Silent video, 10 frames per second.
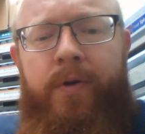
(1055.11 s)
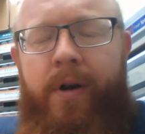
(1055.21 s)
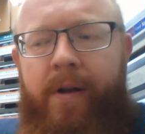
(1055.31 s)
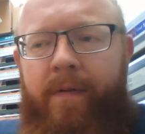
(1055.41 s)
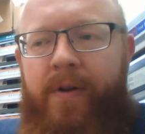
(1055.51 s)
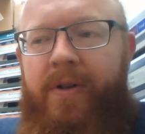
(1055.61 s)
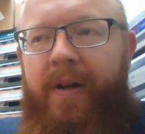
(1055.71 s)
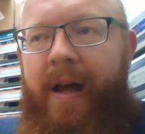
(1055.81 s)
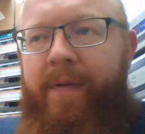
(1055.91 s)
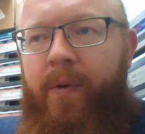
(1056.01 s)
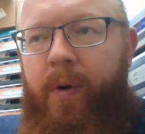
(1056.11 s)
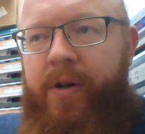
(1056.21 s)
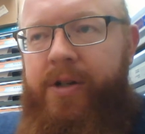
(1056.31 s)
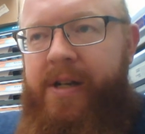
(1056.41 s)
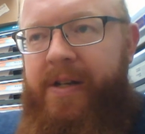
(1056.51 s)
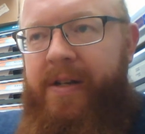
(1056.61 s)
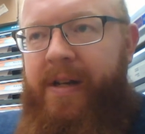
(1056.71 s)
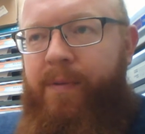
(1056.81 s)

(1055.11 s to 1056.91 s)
starting in verse 11, where Jesus has